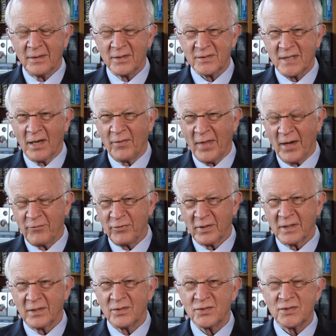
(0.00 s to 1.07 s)
the South
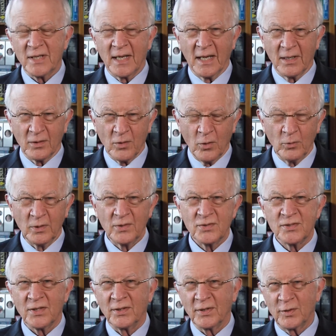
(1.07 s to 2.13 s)
Africans, the
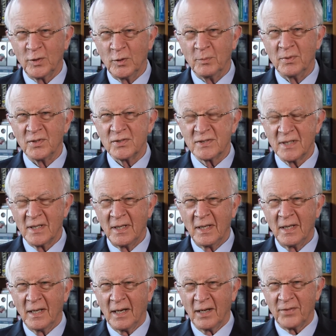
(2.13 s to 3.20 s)
Angolans, and the Cubans,
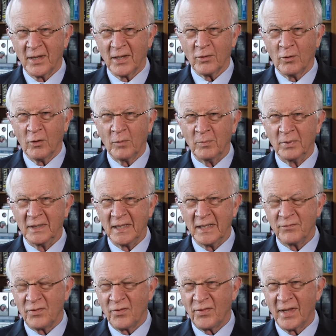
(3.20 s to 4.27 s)
I think, all
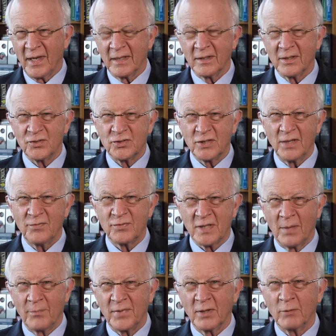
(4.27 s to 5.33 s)
believed that they had achieved
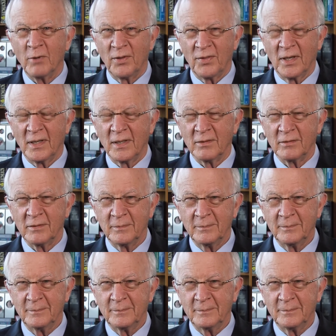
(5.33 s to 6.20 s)
something with honor.